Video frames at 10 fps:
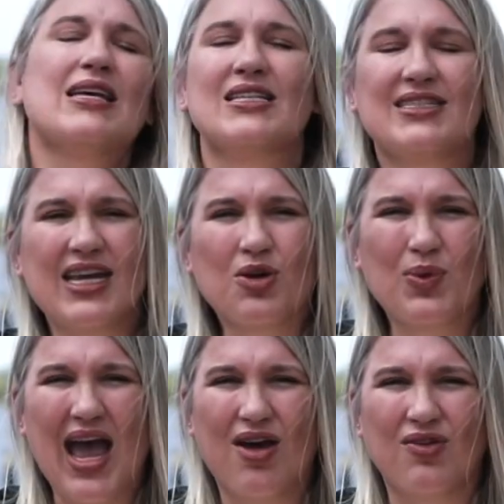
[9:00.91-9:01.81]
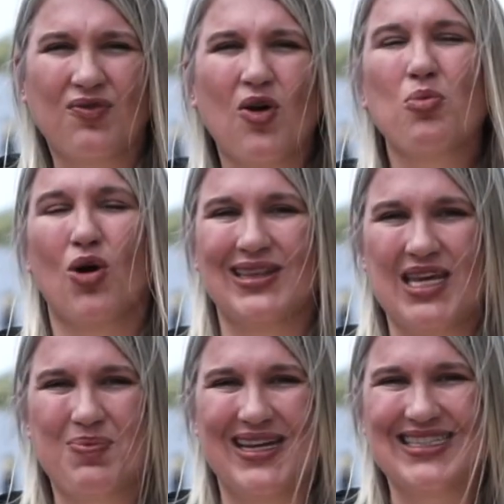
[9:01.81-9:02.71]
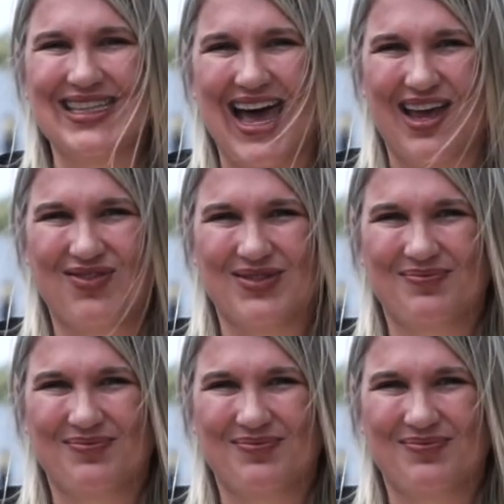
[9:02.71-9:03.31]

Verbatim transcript: Stick around for more Lee Pitts Live.